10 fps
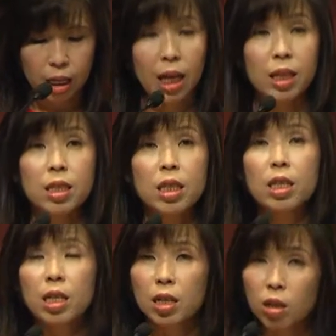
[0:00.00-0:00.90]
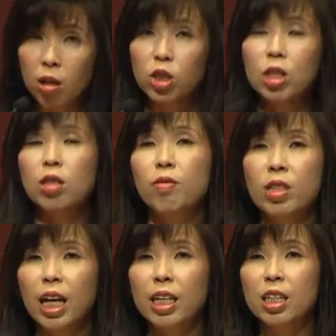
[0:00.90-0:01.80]
And not just of
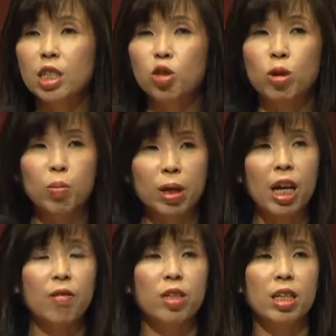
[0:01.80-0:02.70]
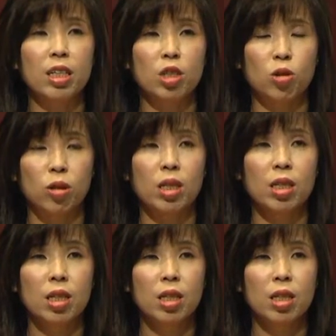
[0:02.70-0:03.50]
the tech industry, but every industry.